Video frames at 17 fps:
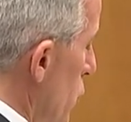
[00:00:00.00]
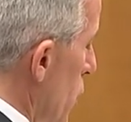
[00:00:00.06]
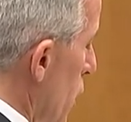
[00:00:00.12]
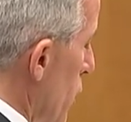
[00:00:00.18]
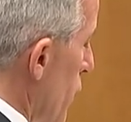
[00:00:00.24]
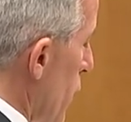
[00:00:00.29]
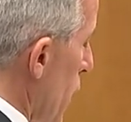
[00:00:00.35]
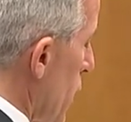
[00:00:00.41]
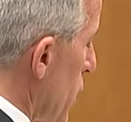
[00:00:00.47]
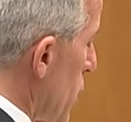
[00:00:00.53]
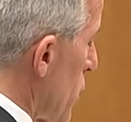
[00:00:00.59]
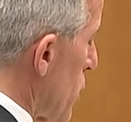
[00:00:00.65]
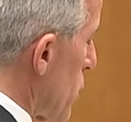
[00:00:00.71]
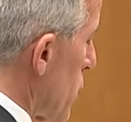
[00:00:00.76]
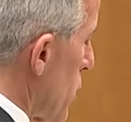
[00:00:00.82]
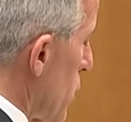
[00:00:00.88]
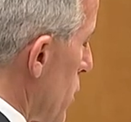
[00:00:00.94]
gun
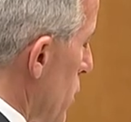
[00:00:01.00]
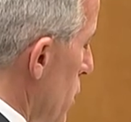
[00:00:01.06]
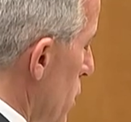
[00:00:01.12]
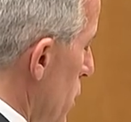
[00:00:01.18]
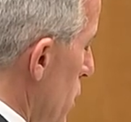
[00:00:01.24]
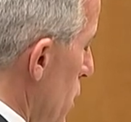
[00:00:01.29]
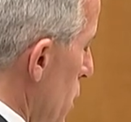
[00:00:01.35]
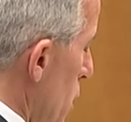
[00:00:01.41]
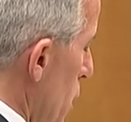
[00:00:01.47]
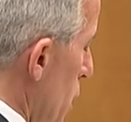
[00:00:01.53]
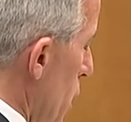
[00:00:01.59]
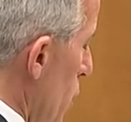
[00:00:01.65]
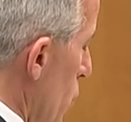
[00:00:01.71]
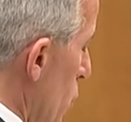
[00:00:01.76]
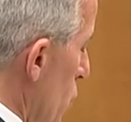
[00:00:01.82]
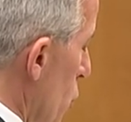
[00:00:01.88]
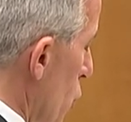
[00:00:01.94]
violence. He
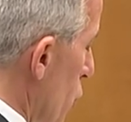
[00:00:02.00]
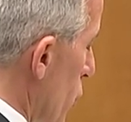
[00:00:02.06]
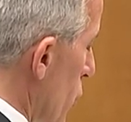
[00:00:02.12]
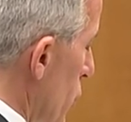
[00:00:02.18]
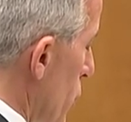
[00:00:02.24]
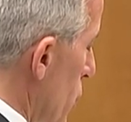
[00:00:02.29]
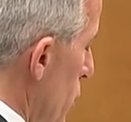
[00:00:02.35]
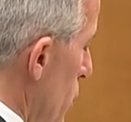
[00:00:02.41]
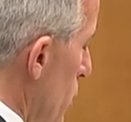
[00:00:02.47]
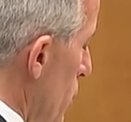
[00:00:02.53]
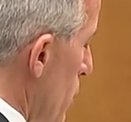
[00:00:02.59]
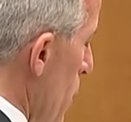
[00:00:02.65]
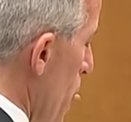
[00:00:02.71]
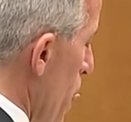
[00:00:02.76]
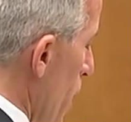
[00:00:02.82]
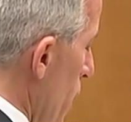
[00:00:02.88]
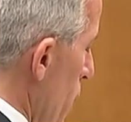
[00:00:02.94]
was murdered.
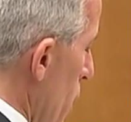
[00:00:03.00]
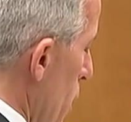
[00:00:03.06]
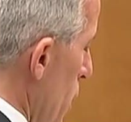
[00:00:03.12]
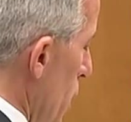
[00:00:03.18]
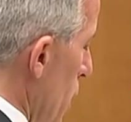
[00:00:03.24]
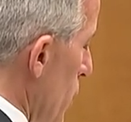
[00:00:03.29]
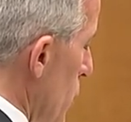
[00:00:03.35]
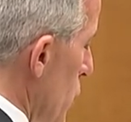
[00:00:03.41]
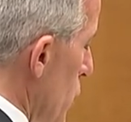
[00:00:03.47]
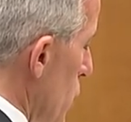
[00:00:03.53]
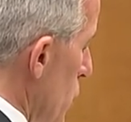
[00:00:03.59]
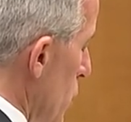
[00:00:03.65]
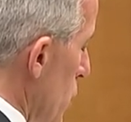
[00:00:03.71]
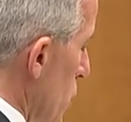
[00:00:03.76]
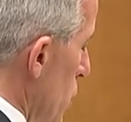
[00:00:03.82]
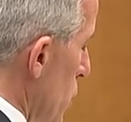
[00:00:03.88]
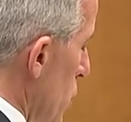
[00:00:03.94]
Um,
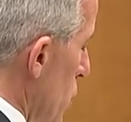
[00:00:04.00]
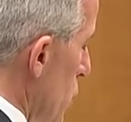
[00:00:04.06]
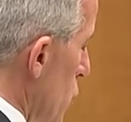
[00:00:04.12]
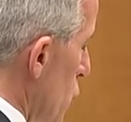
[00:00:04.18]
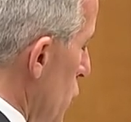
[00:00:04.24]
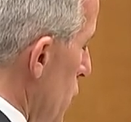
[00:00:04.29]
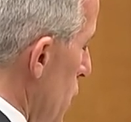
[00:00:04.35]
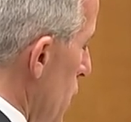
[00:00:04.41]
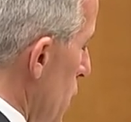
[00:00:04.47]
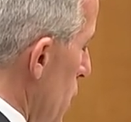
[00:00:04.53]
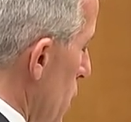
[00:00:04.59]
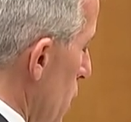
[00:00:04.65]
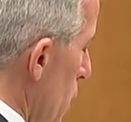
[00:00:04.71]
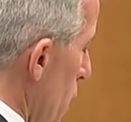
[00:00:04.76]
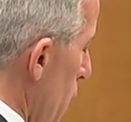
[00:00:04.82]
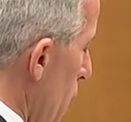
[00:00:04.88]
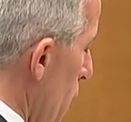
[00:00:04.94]
she
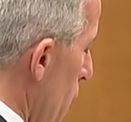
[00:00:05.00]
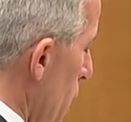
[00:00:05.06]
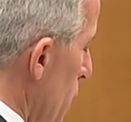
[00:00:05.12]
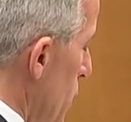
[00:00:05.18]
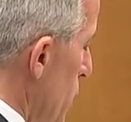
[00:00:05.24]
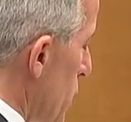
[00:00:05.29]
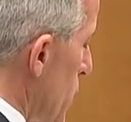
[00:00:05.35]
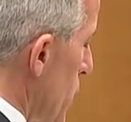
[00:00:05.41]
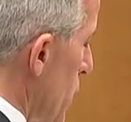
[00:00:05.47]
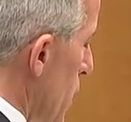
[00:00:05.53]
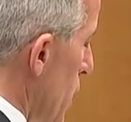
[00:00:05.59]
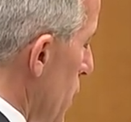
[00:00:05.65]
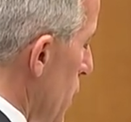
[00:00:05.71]
heads